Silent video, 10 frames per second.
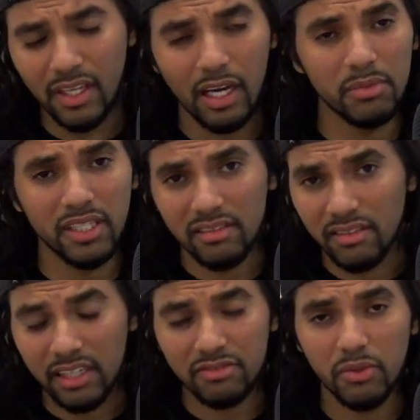I mean,
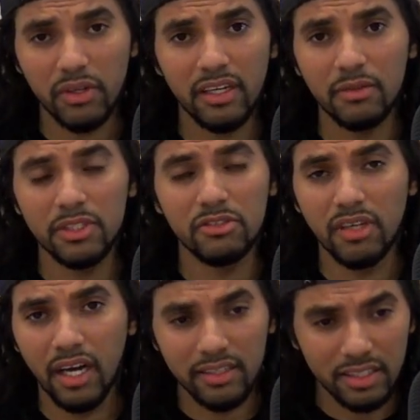life don't care what you
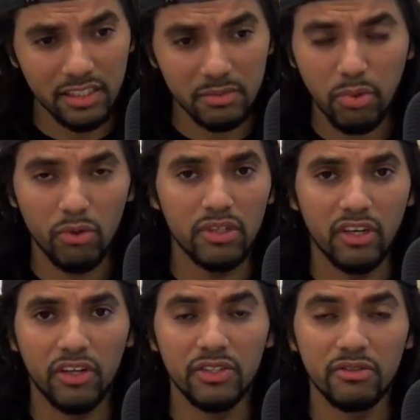got; they just pour it
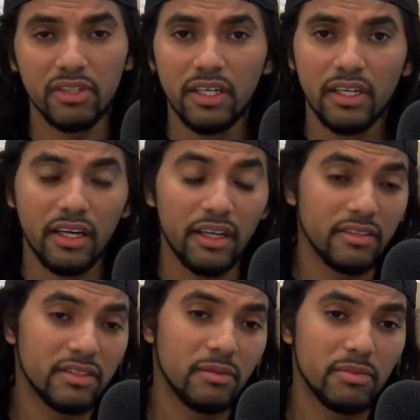on you, and then
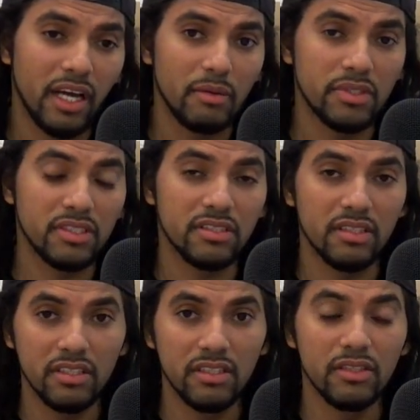sometimes it's just a
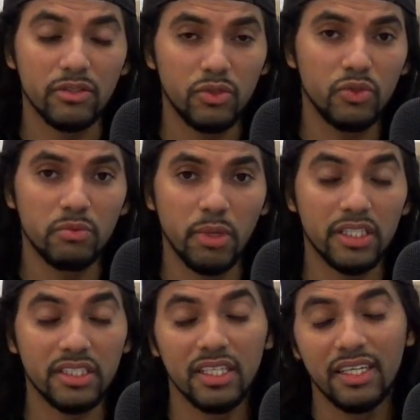little too much.